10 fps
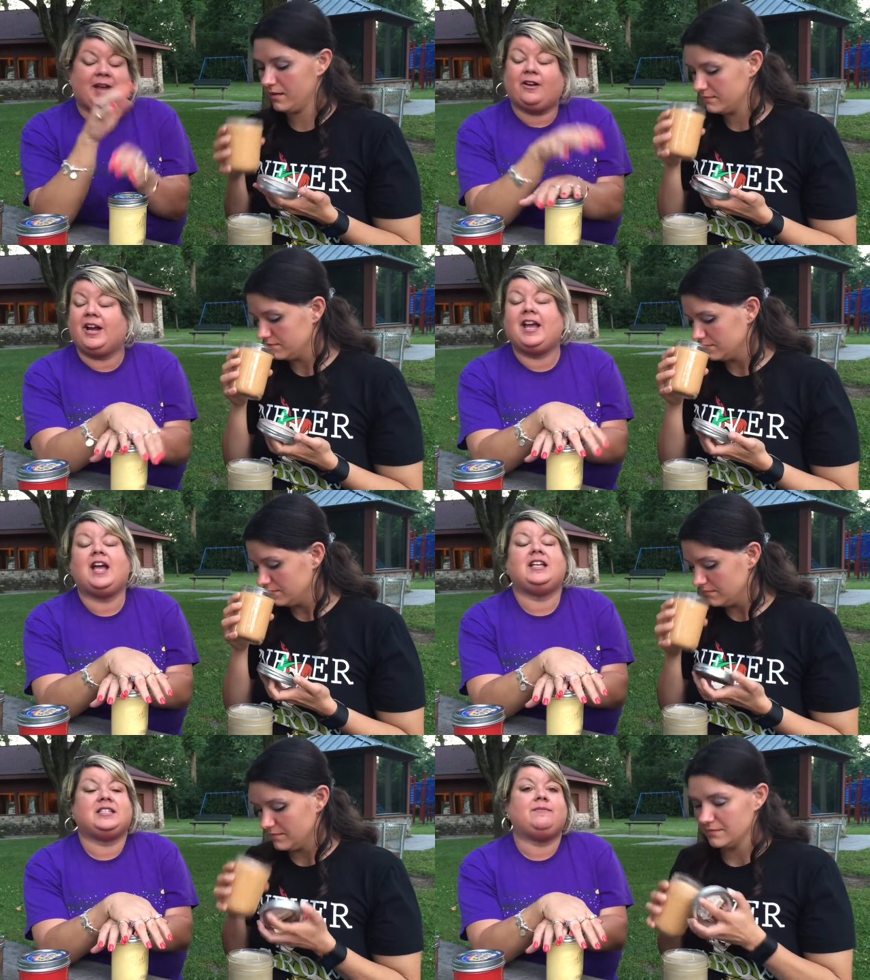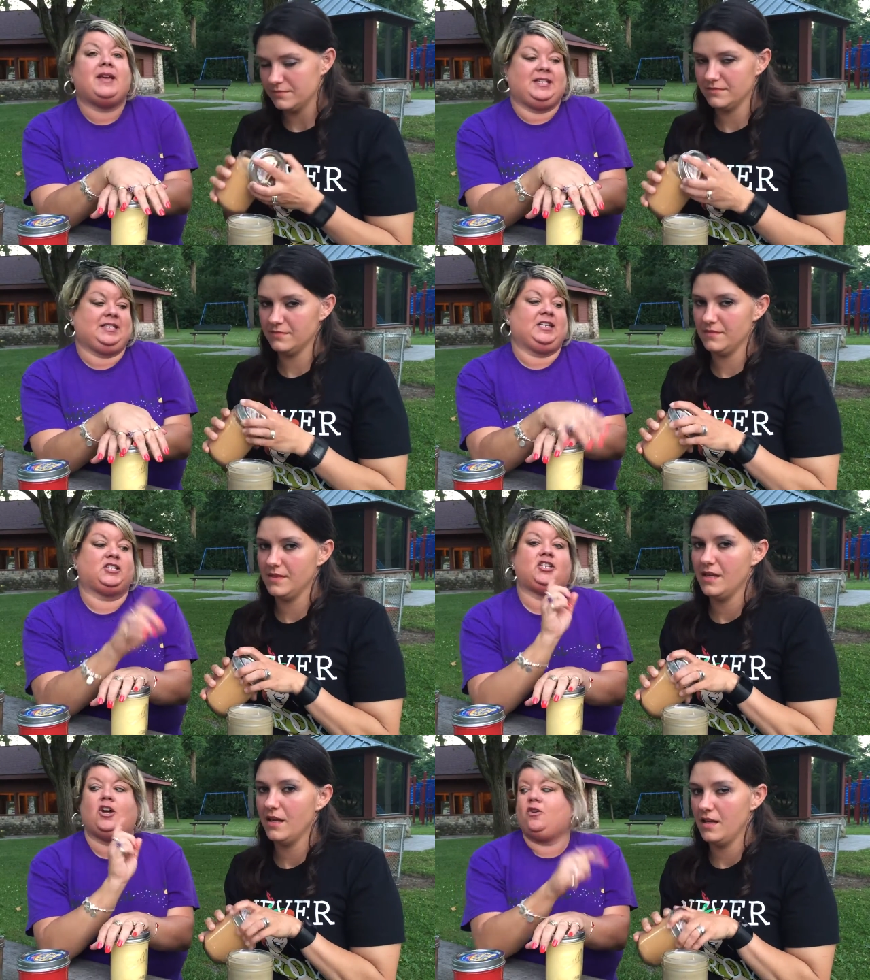Speaker 1: bakery, it's amazing.
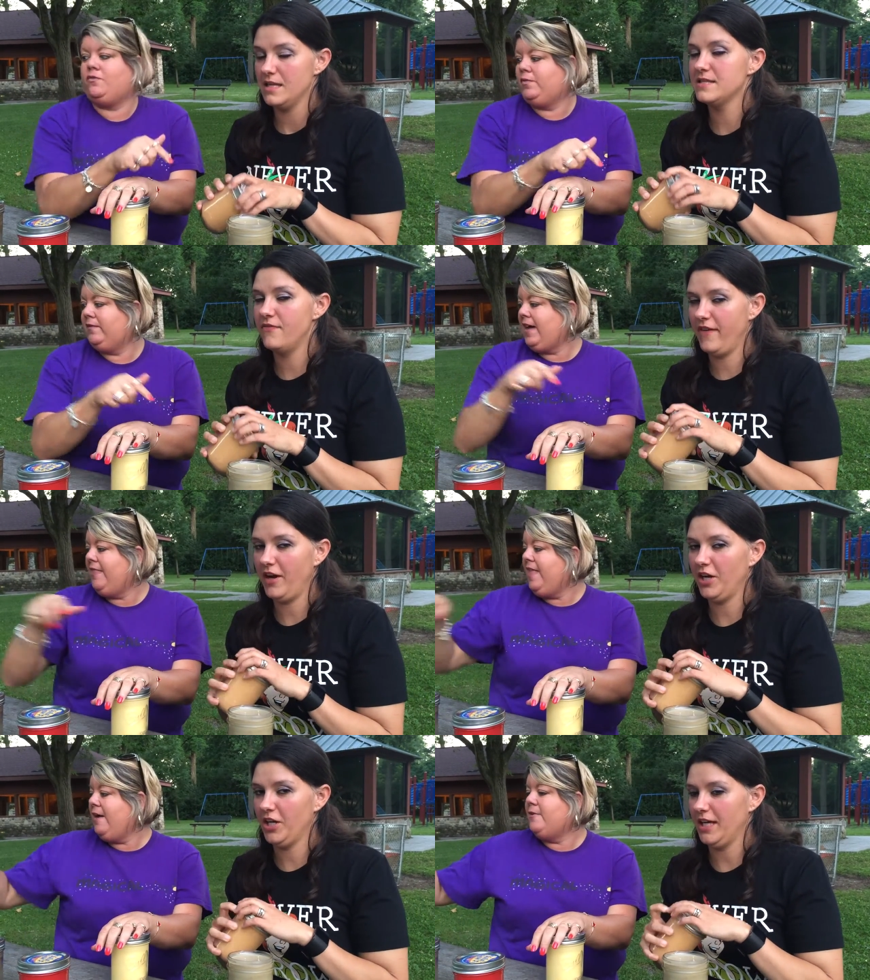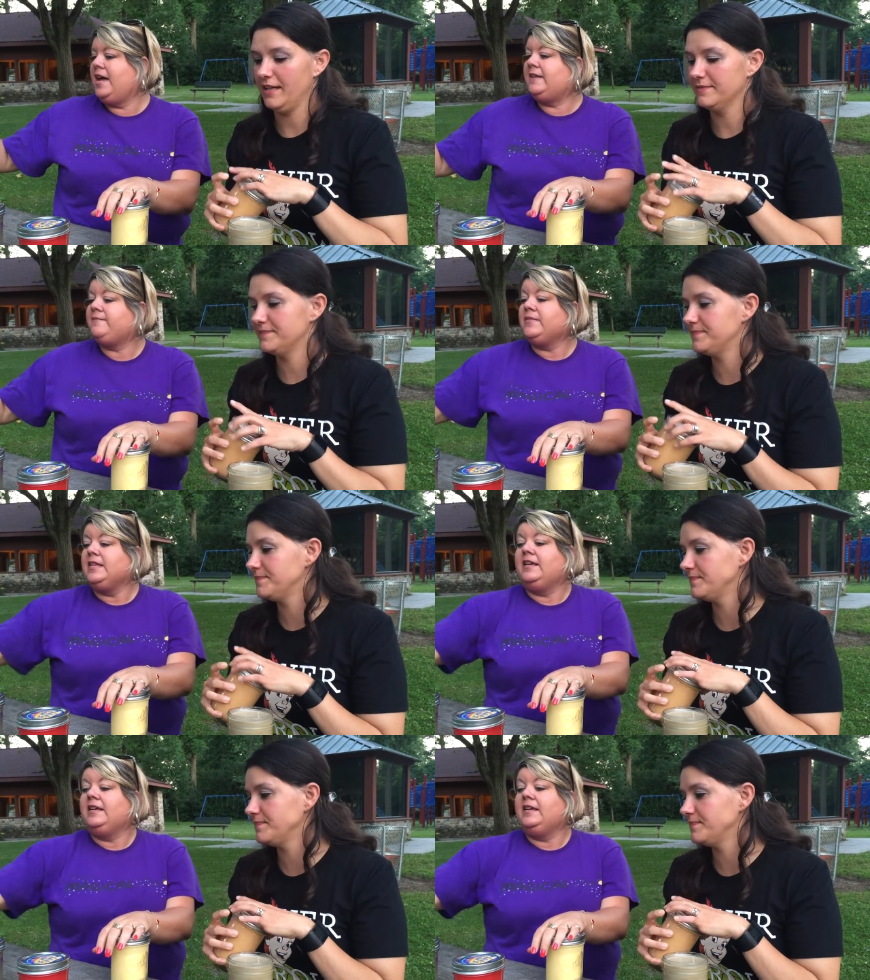So we've got that good. one.